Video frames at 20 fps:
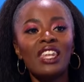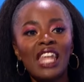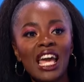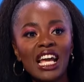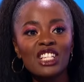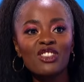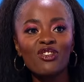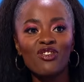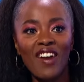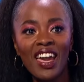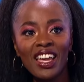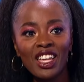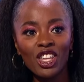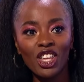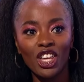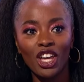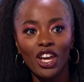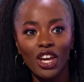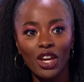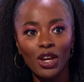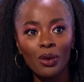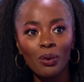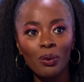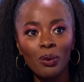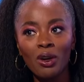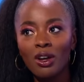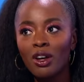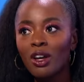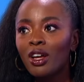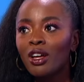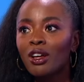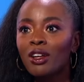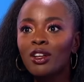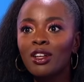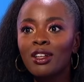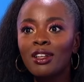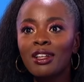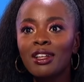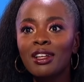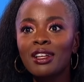next venue,
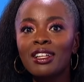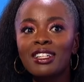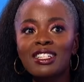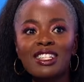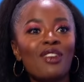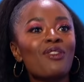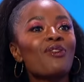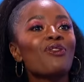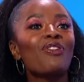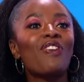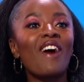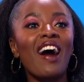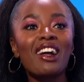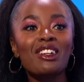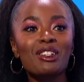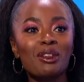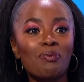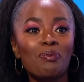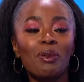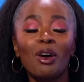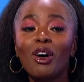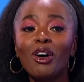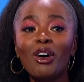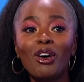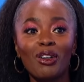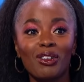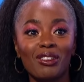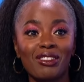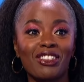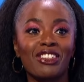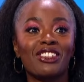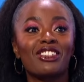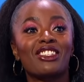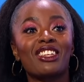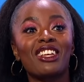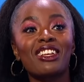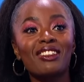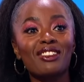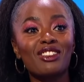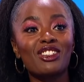didn't find a pole
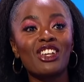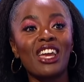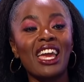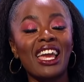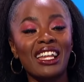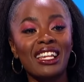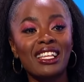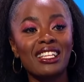to chain